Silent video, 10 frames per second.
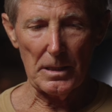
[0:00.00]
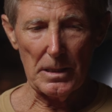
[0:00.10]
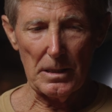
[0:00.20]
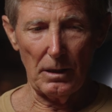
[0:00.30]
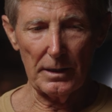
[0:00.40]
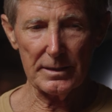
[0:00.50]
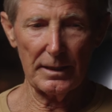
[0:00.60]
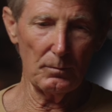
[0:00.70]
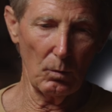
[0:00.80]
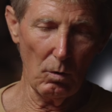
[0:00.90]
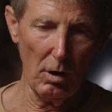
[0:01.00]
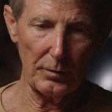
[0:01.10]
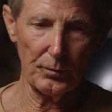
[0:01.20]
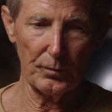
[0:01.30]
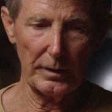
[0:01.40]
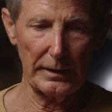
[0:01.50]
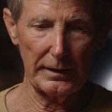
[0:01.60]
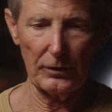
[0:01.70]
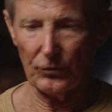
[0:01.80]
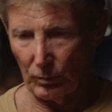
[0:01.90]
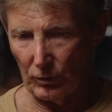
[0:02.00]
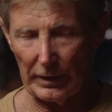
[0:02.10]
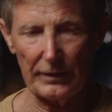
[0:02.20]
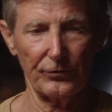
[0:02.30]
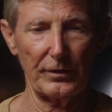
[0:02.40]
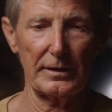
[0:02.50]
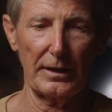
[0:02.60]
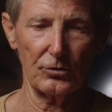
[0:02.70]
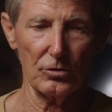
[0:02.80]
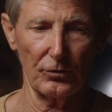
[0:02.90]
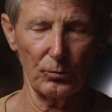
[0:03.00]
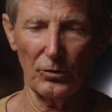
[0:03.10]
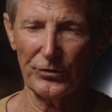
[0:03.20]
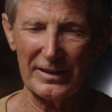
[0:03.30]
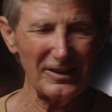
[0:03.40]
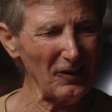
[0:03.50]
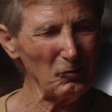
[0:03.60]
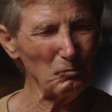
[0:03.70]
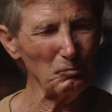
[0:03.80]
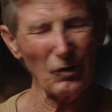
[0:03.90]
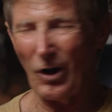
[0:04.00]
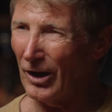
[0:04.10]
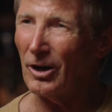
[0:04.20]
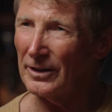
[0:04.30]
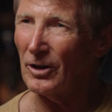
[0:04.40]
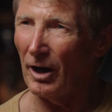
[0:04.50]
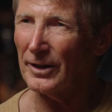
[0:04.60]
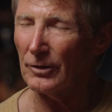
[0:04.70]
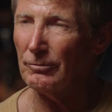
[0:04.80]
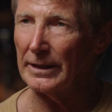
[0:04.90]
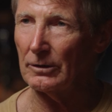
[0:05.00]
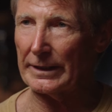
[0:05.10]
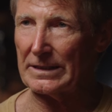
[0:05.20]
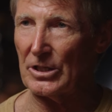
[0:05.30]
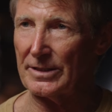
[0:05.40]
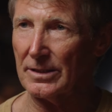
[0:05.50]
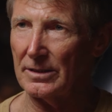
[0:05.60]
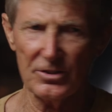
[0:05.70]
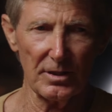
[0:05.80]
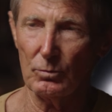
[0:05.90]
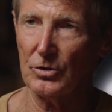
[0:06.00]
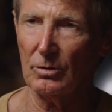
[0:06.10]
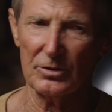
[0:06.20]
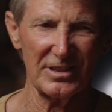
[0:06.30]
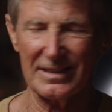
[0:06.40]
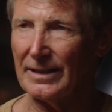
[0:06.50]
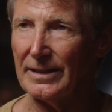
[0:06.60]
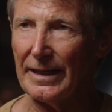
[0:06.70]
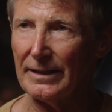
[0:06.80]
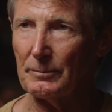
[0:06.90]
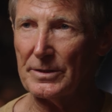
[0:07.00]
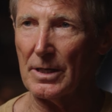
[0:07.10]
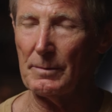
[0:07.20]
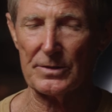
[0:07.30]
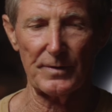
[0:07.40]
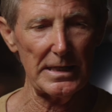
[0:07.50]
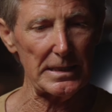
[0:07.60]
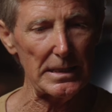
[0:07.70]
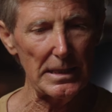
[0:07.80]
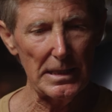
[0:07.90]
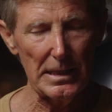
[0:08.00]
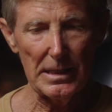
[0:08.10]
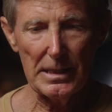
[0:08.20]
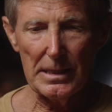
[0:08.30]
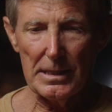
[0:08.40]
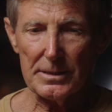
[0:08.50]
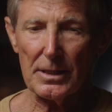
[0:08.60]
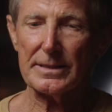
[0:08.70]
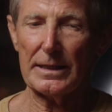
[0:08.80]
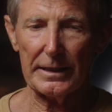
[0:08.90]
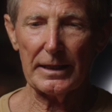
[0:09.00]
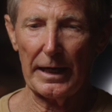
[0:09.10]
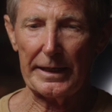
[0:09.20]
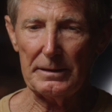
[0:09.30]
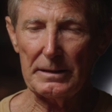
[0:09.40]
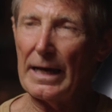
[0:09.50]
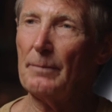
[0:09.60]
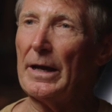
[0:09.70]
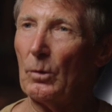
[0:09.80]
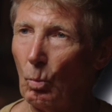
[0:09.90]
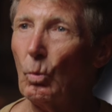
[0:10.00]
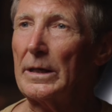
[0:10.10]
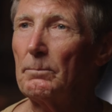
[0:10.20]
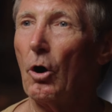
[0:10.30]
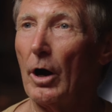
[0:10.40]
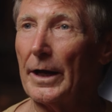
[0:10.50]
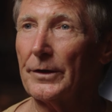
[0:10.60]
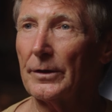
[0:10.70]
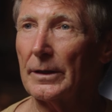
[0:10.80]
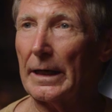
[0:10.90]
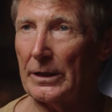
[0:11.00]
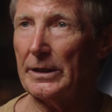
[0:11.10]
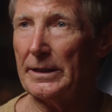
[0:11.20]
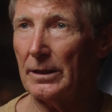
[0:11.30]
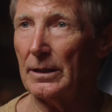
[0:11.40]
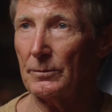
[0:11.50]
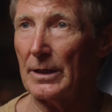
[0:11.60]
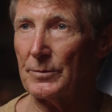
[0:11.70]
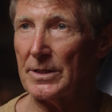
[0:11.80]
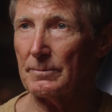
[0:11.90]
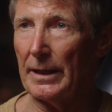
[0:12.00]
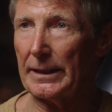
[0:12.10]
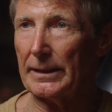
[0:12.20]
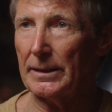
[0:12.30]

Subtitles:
I said to my wife, you know, because we got, as I said, another child as well, I said, you know, I'd really like a jet ski. She said, would you like? She said, yeah, there'd be so much fun. So I said, okay, how about we buy it and he keeps his money?